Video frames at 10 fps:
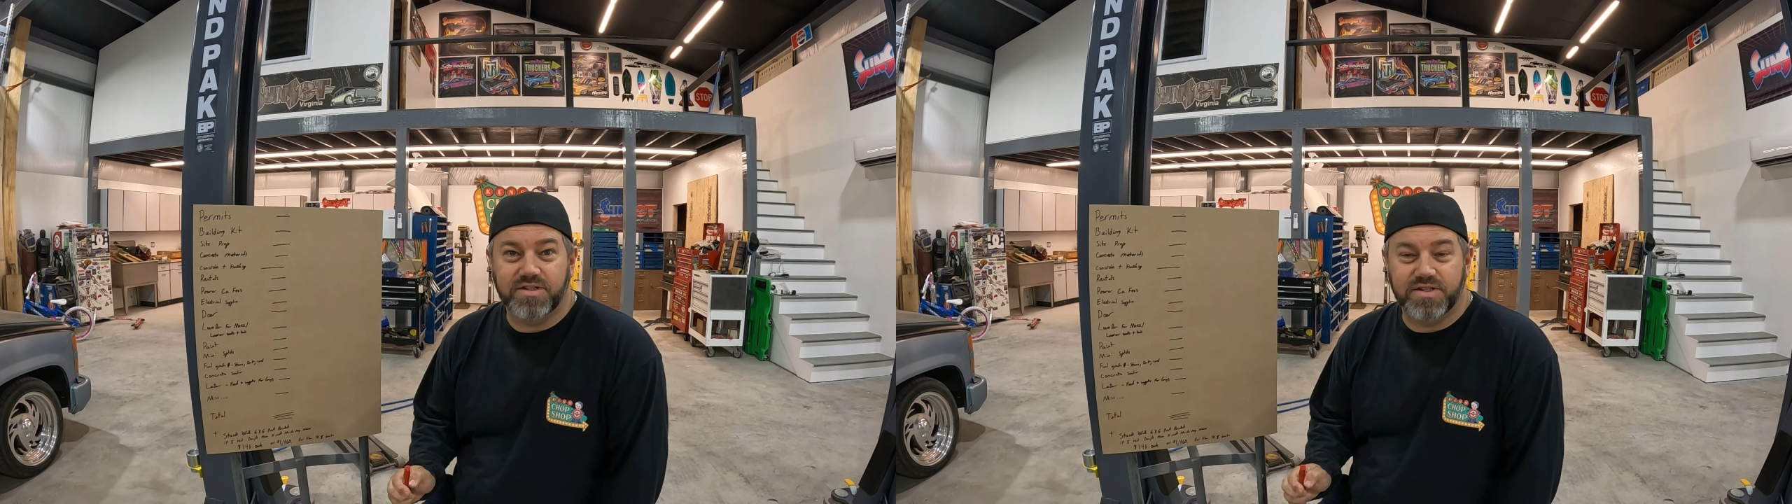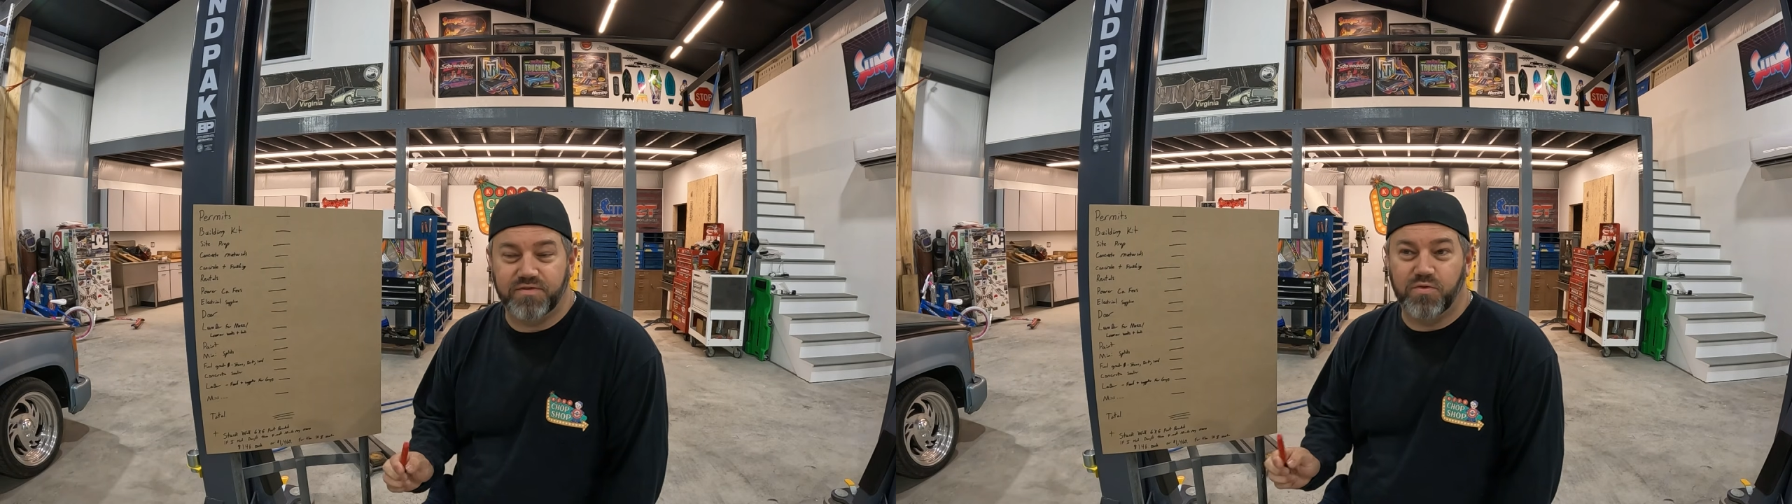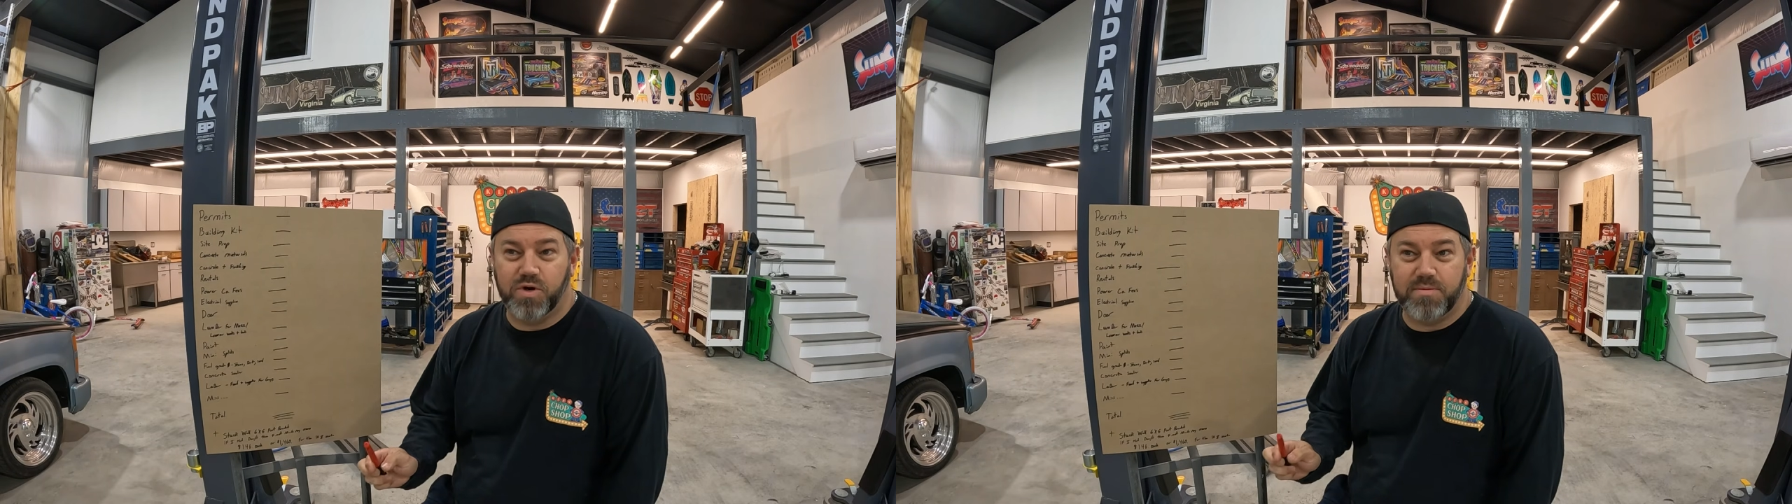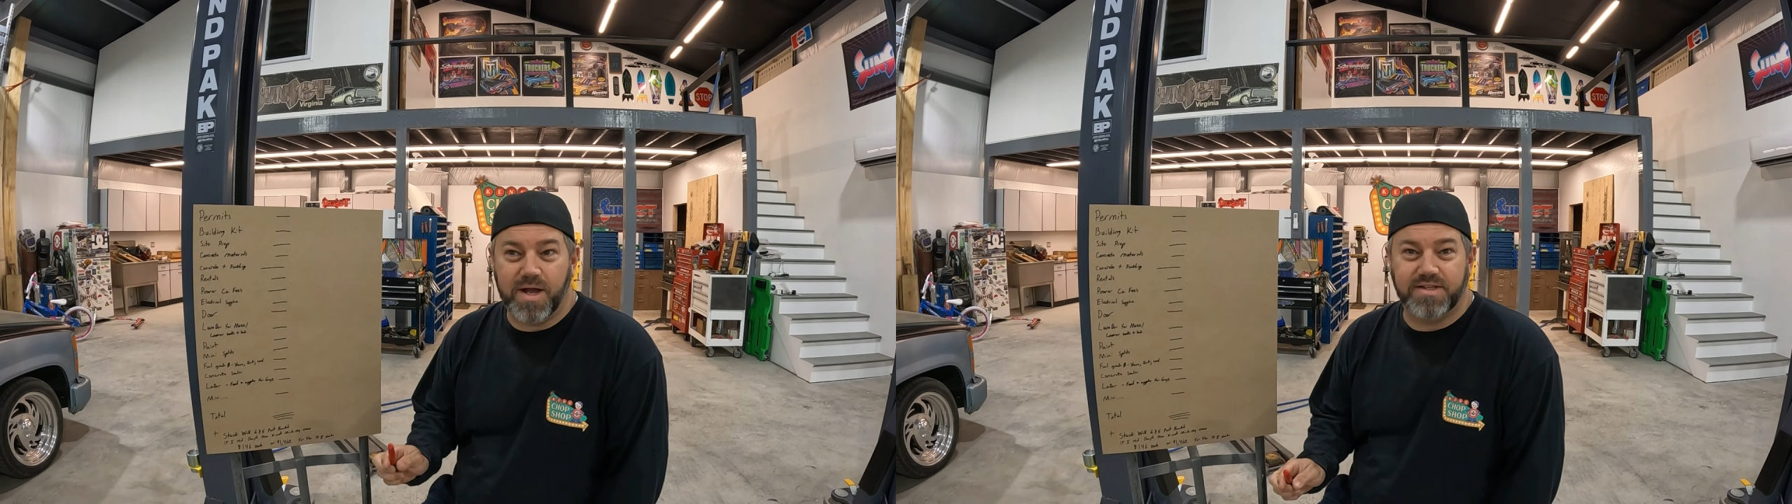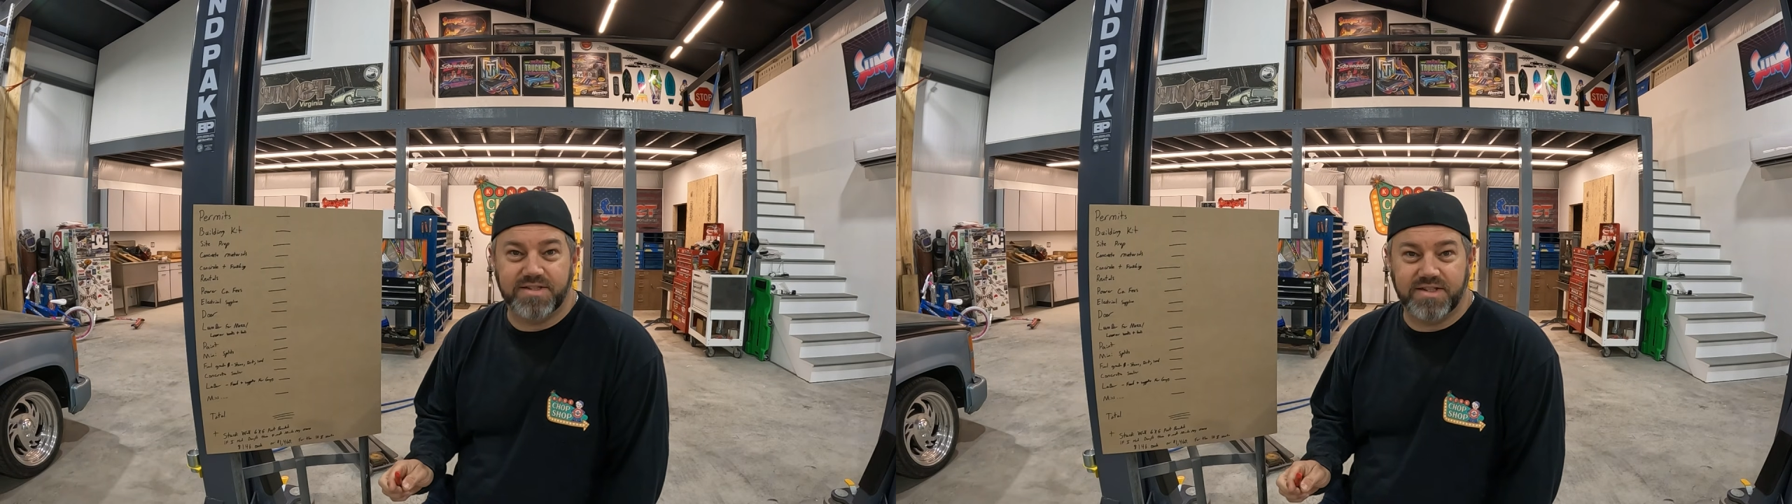It's a 40
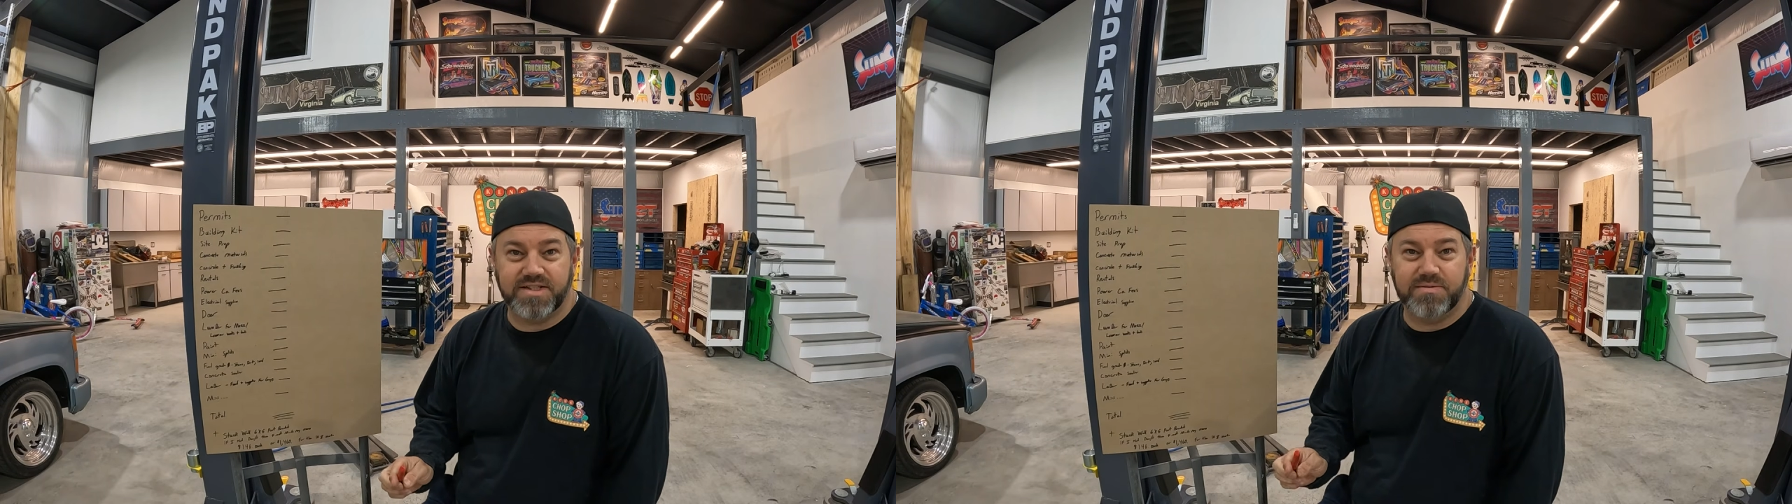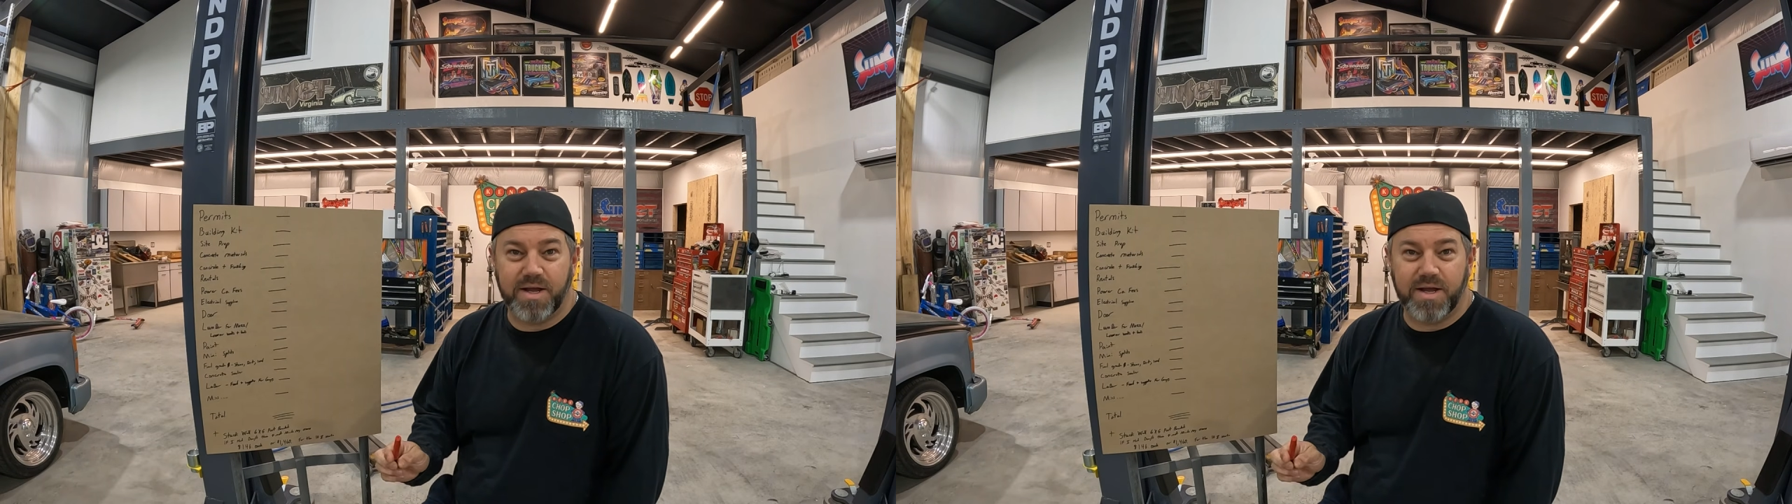by 60